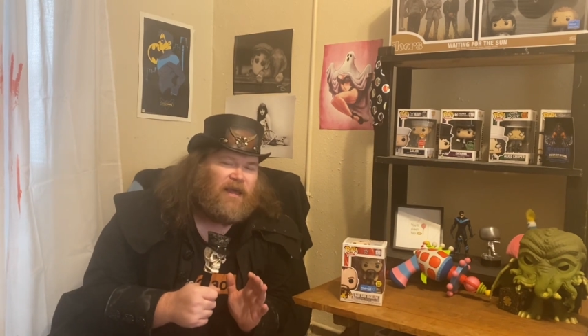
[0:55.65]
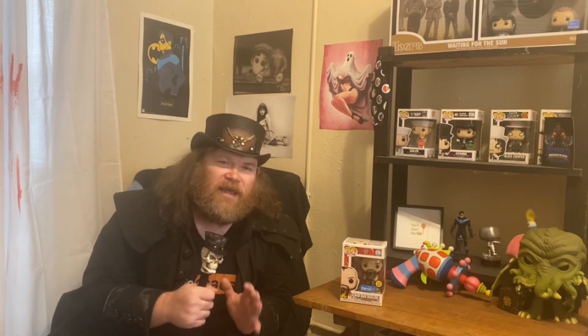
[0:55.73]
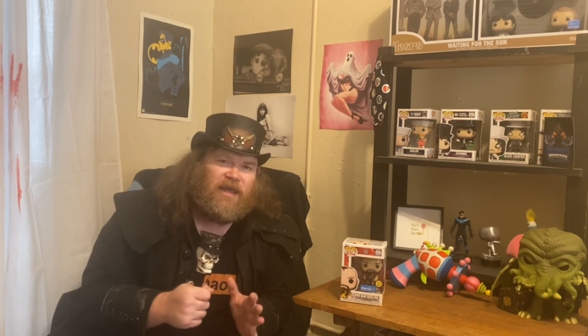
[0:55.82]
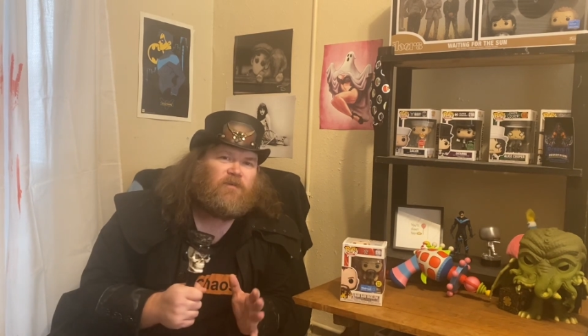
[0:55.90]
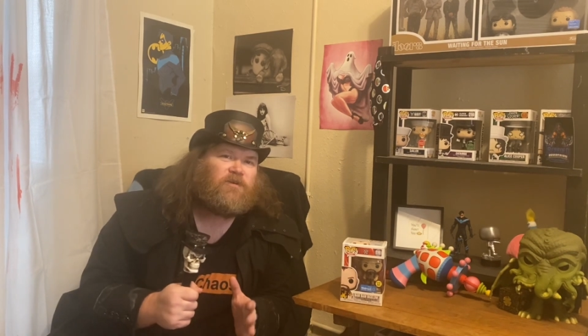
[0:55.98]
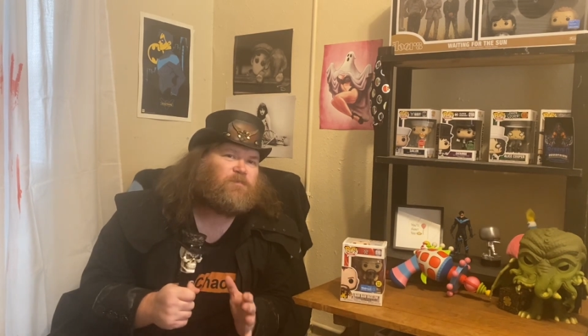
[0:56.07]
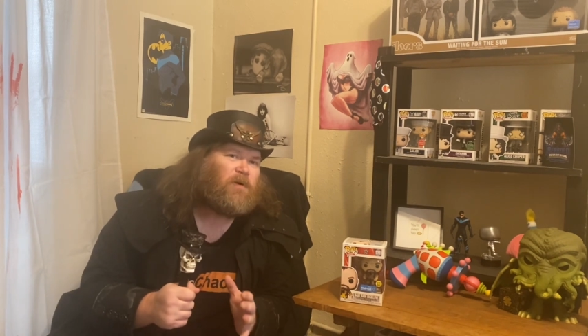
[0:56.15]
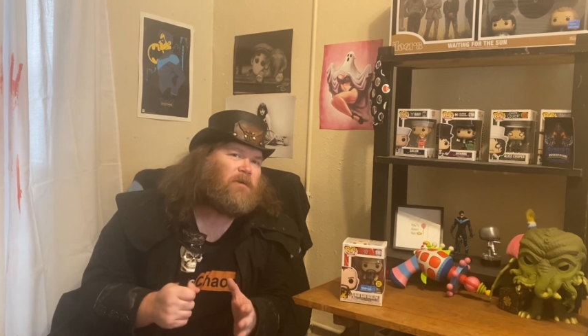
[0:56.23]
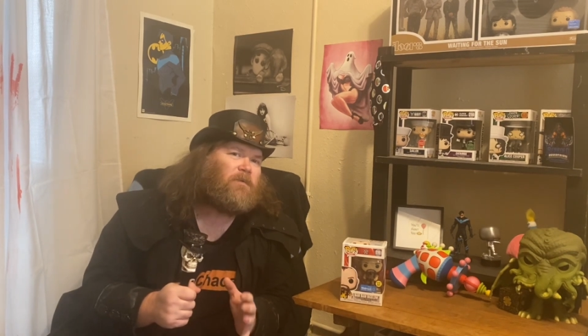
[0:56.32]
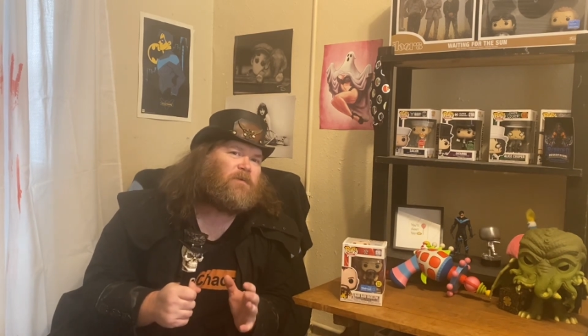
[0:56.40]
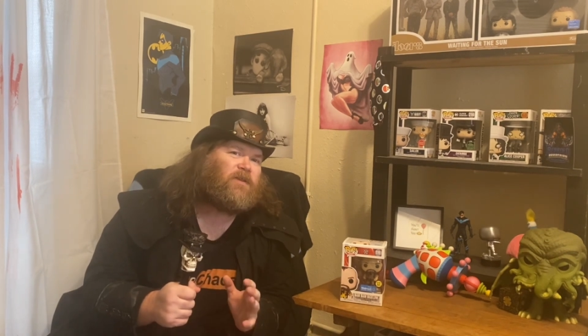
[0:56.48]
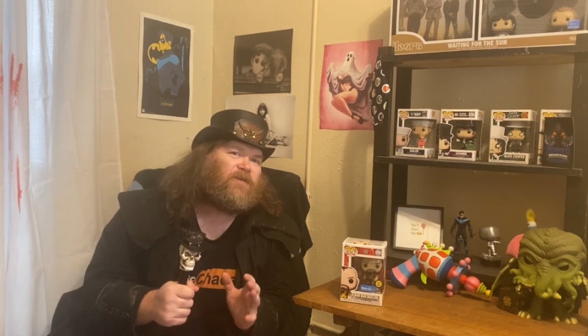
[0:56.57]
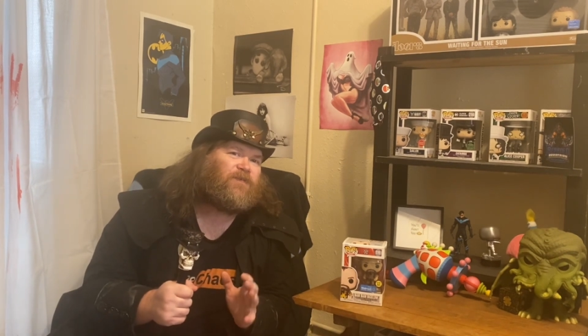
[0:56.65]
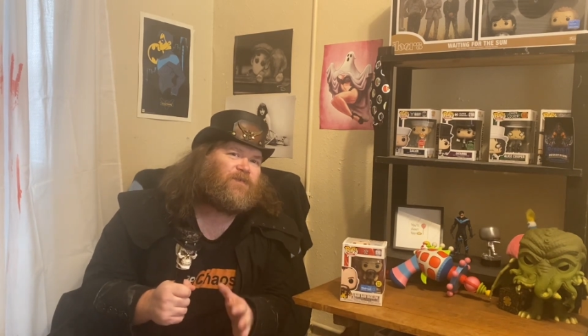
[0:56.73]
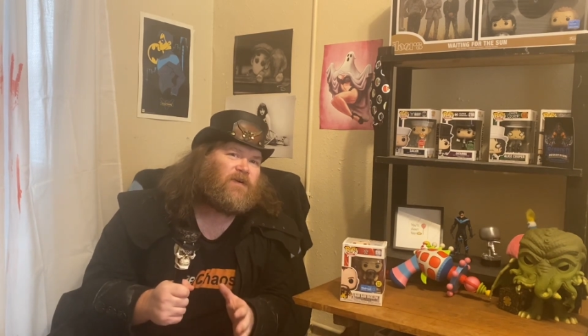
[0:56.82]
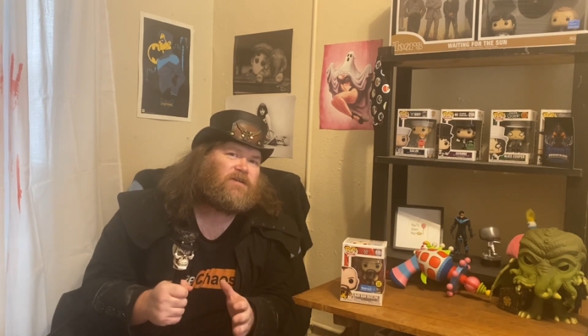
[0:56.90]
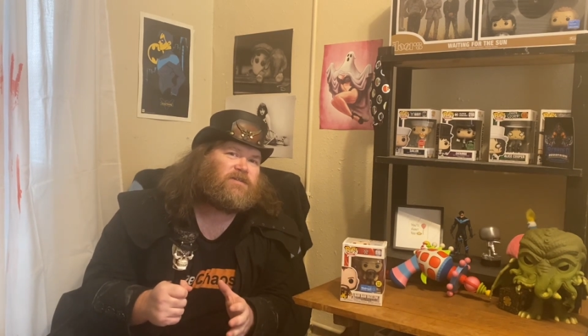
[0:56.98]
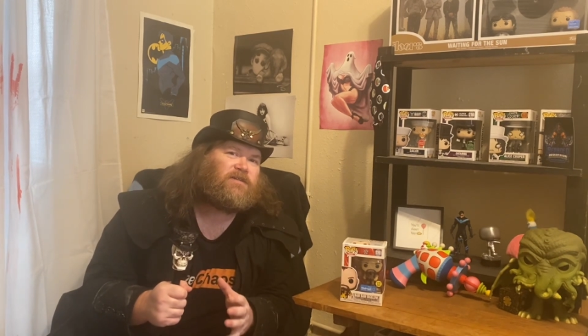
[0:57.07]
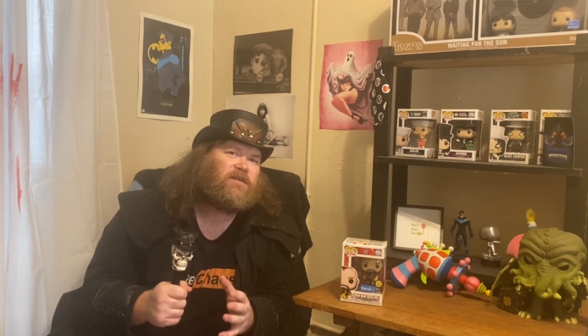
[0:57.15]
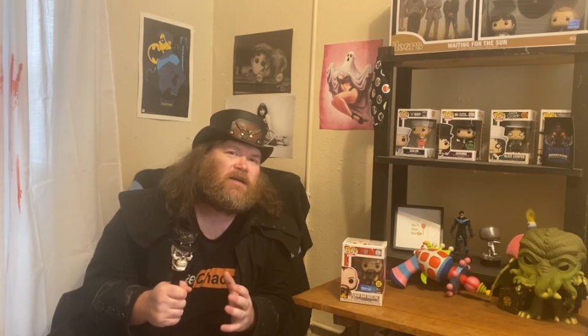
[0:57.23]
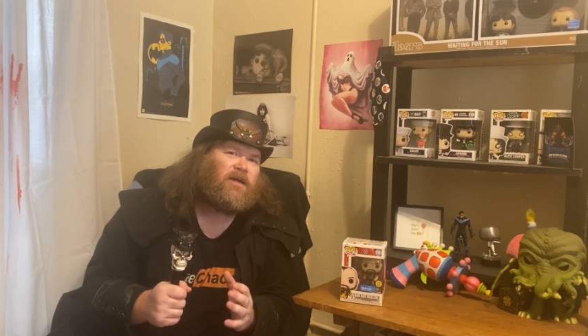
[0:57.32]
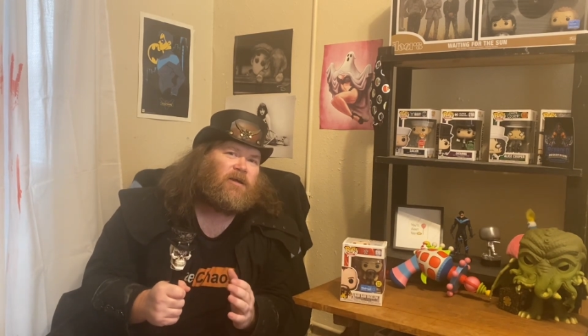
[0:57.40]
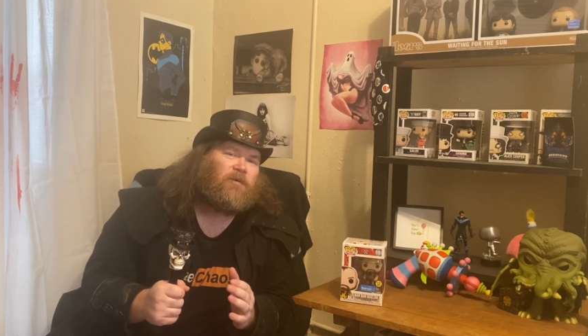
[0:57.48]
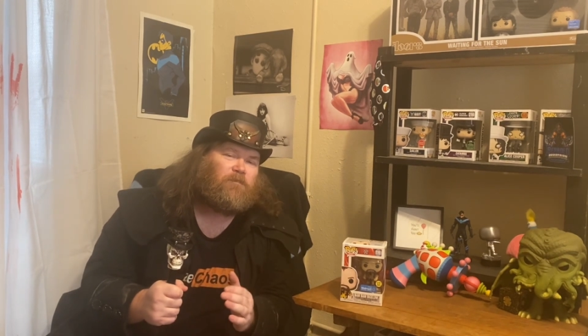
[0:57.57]
he was probably the first
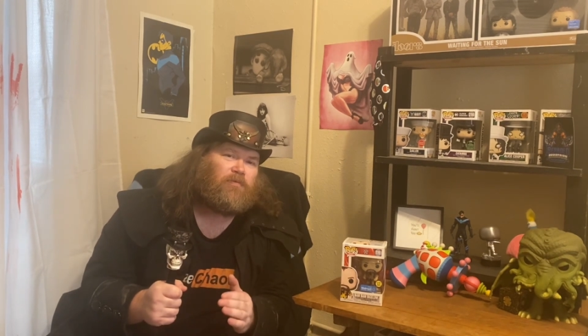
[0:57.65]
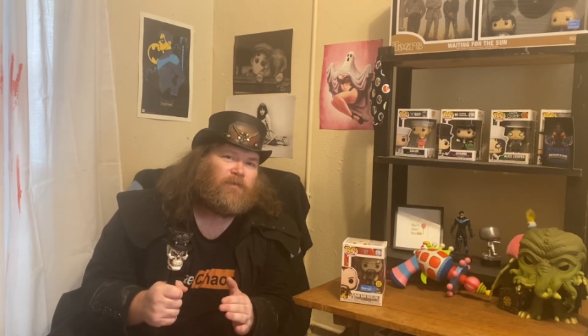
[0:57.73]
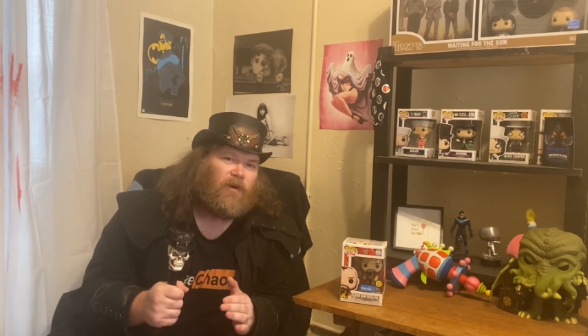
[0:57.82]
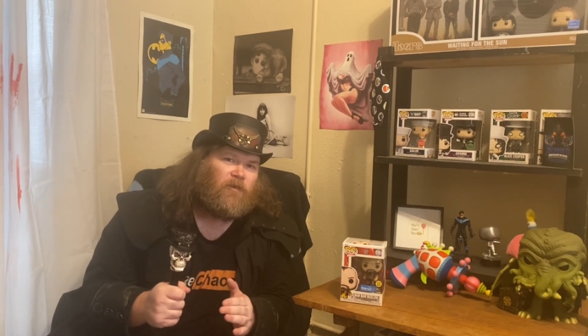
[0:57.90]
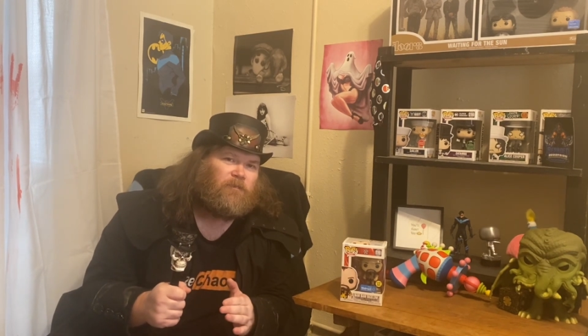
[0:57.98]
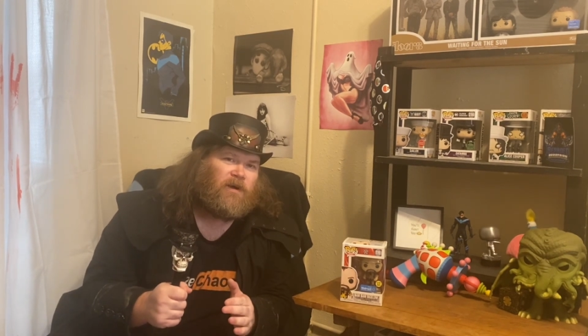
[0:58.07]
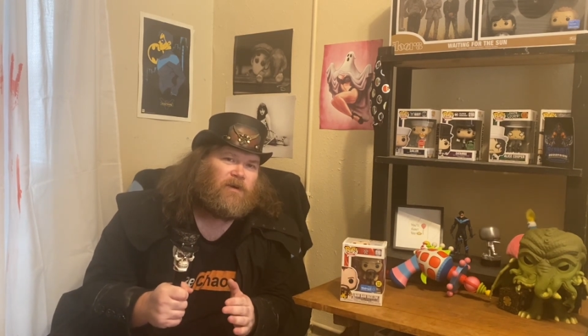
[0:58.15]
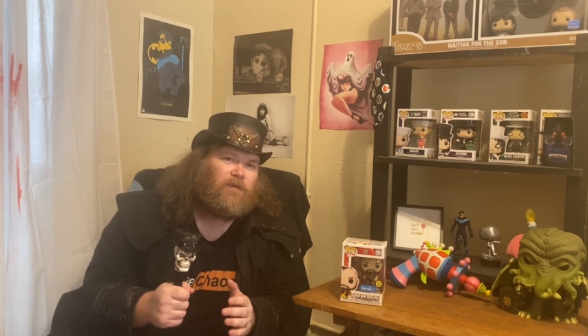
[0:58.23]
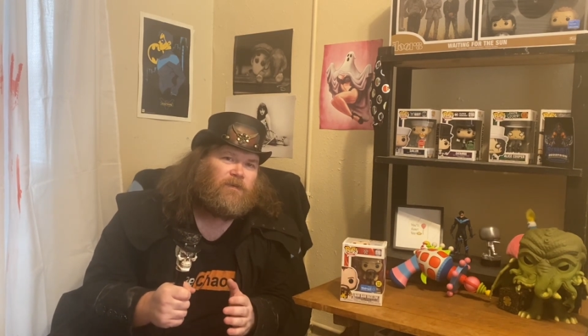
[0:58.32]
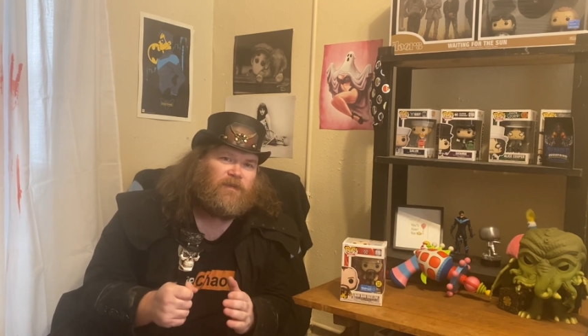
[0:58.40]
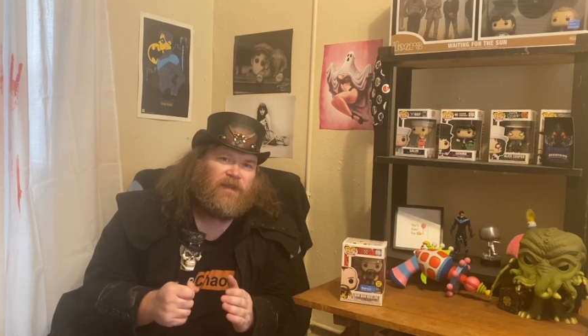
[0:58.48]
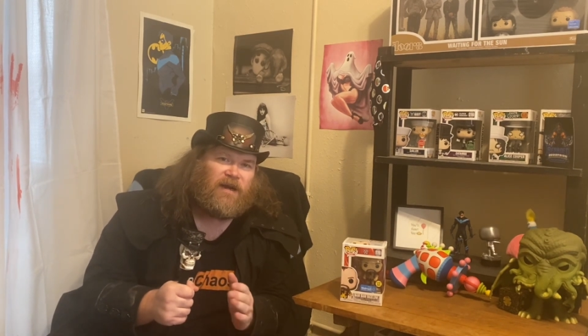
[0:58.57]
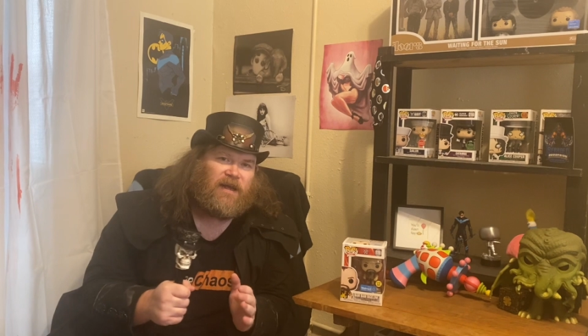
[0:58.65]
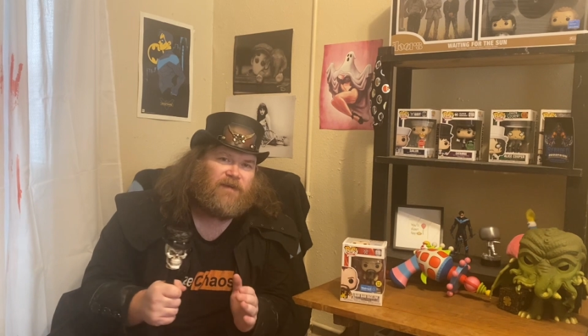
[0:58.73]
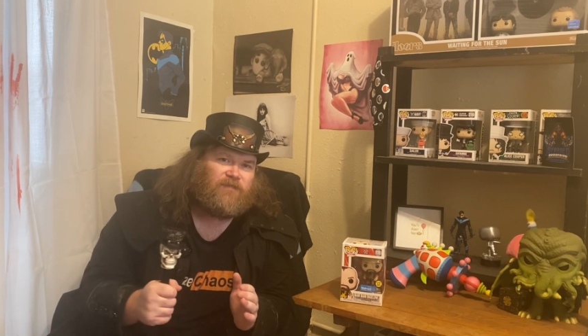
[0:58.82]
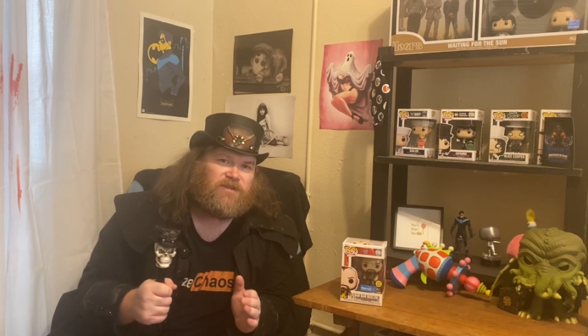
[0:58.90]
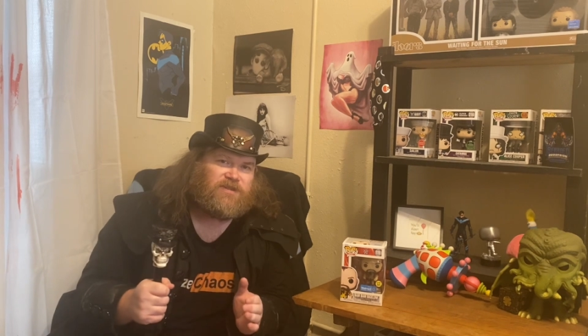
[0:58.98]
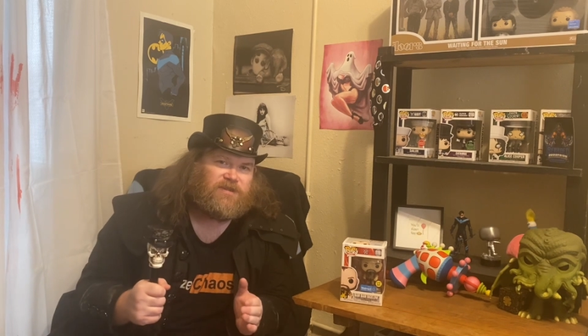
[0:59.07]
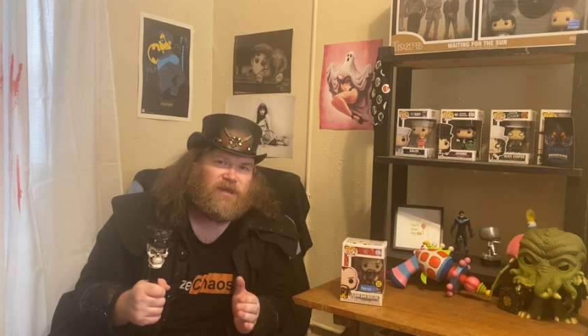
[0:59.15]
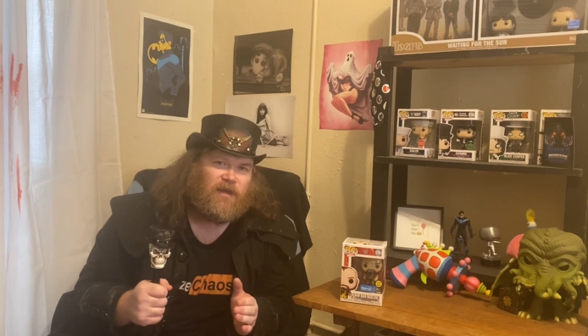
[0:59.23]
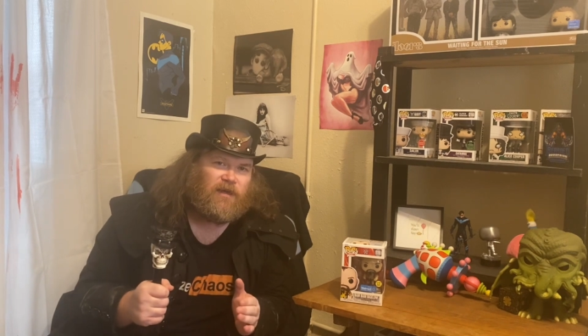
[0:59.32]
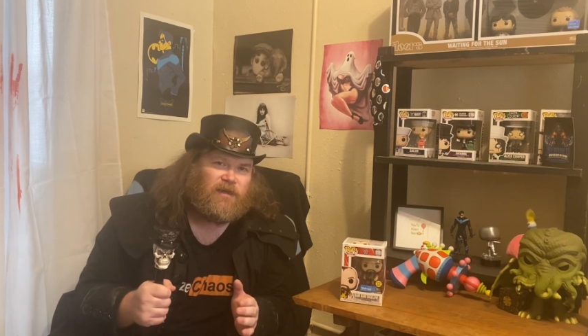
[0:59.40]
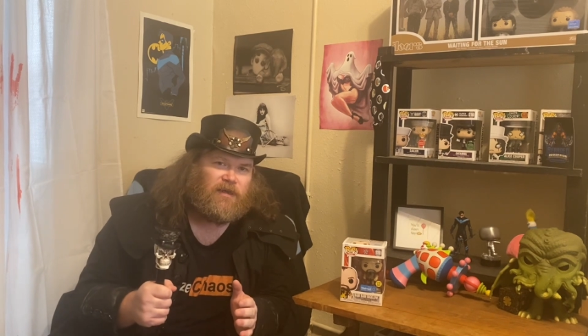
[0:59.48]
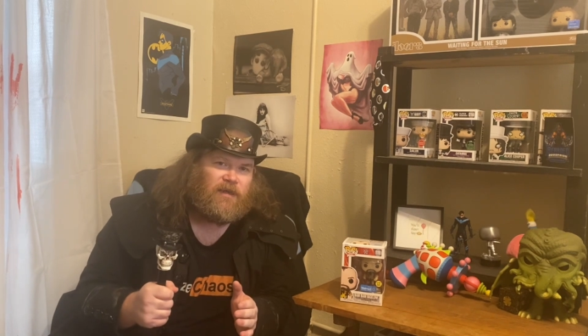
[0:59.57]
promo that I ever
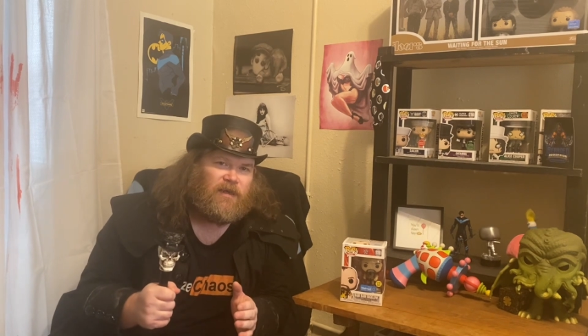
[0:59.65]
saw